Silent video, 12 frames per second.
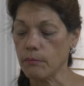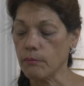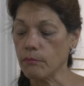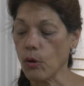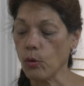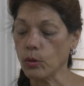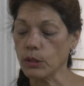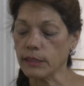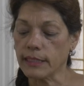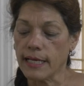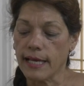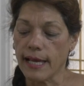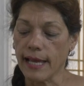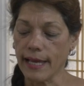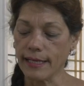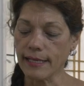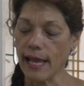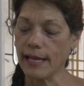mold,
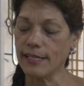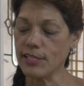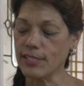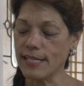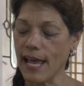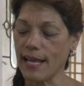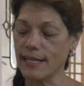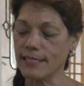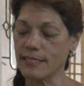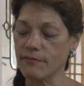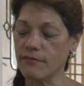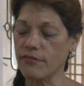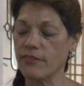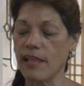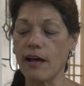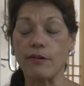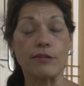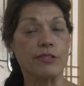and I just added some
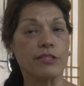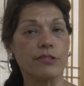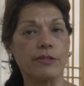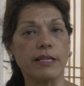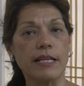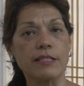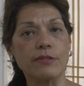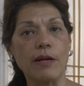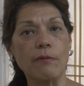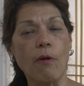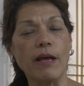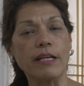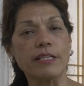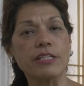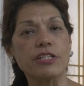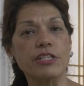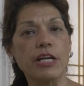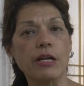flowers to it. And so I wanted to
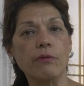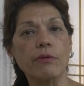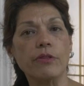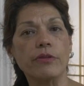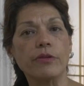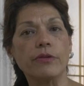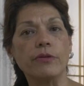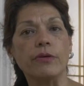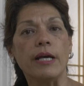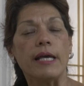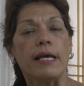share with you